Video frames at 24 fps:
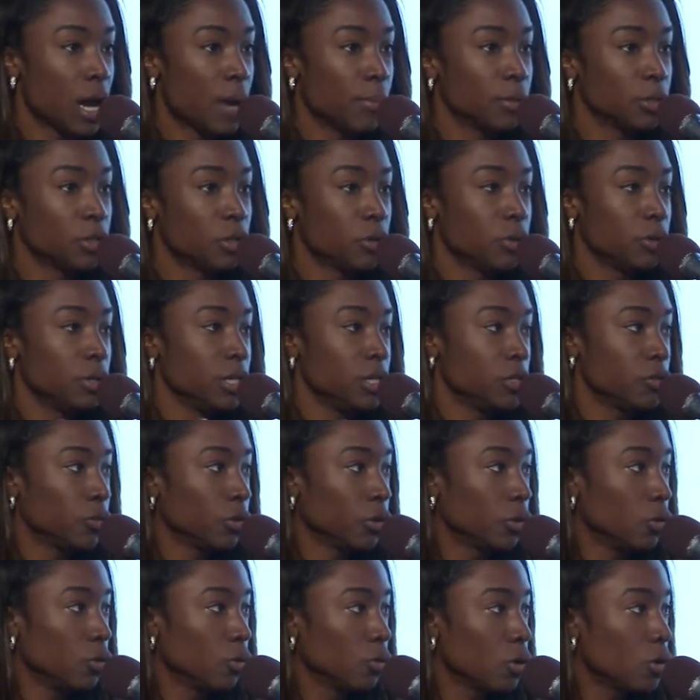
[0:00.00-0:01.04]
Opportunities
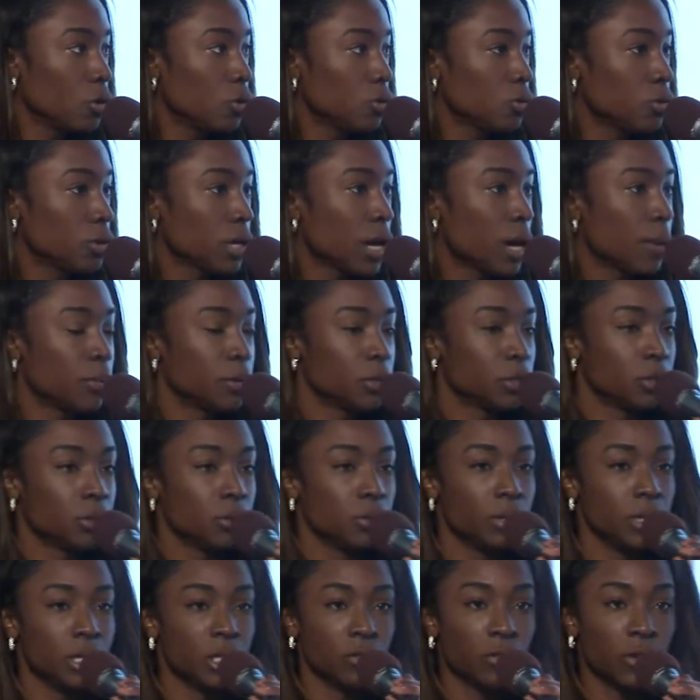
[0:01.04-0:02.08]
for growth,
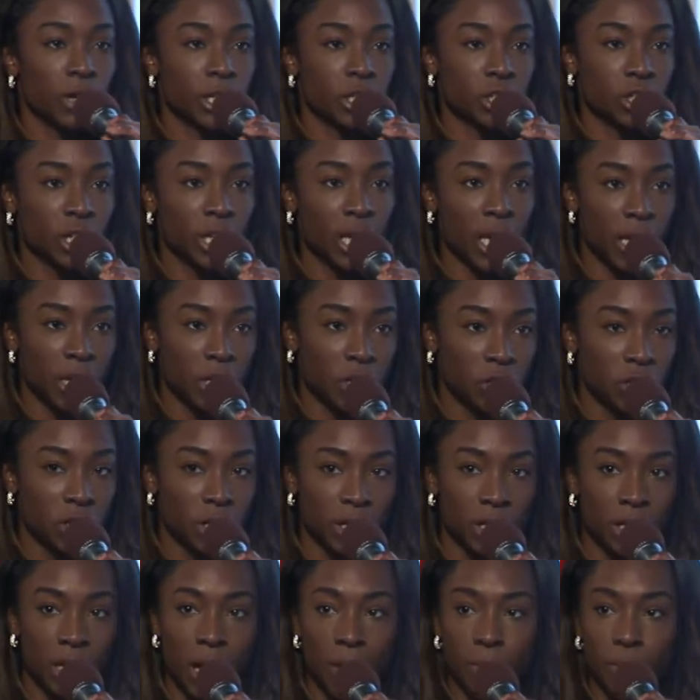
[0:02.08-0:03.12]
opportunities for
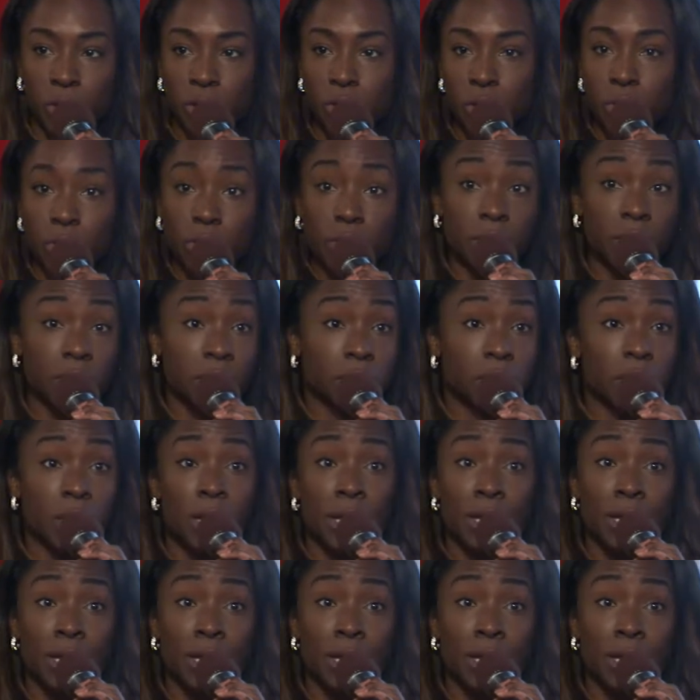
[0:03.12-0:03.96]
education, opportunities